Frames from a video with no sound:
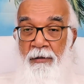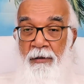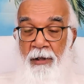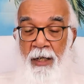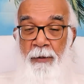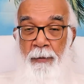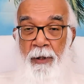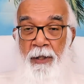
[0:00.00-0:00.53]

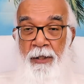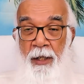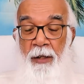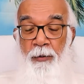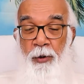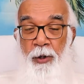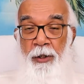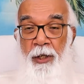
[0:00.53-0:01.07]
Let me see
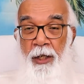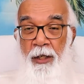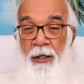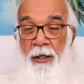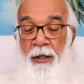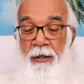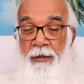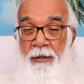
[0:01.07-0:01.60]
what he
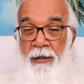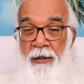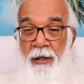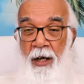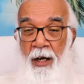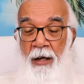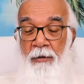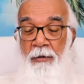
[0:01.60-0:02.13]
does,
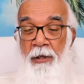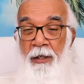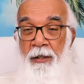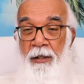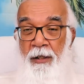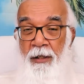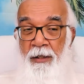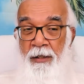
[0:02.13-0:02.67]
how he
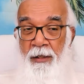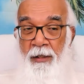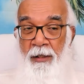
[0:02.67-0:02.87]
does.